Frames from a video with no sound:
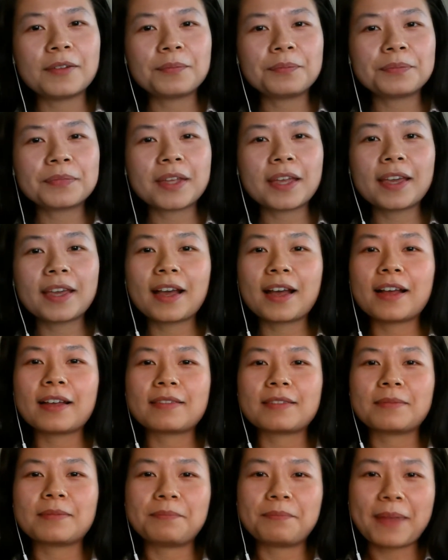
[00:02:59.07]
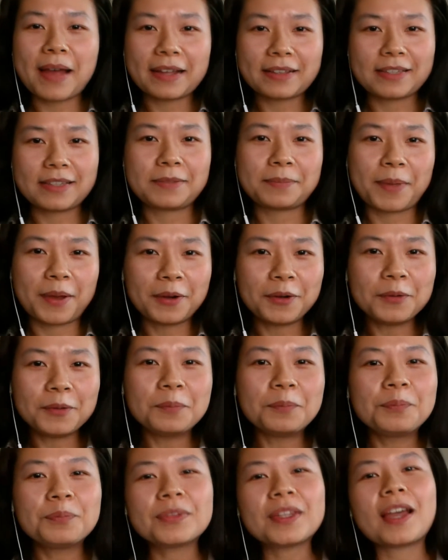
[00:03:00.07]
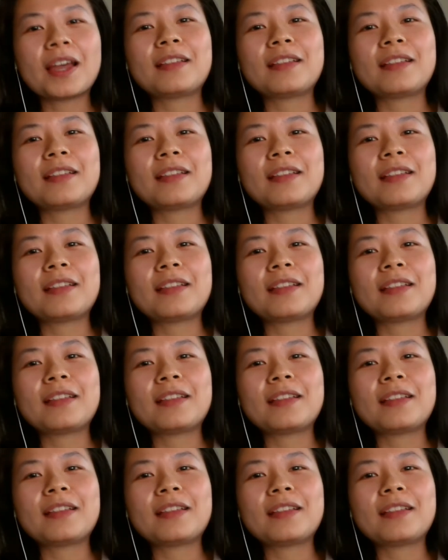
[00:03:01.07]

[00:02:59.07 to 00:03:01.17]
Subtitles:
it has some bad smell, and they're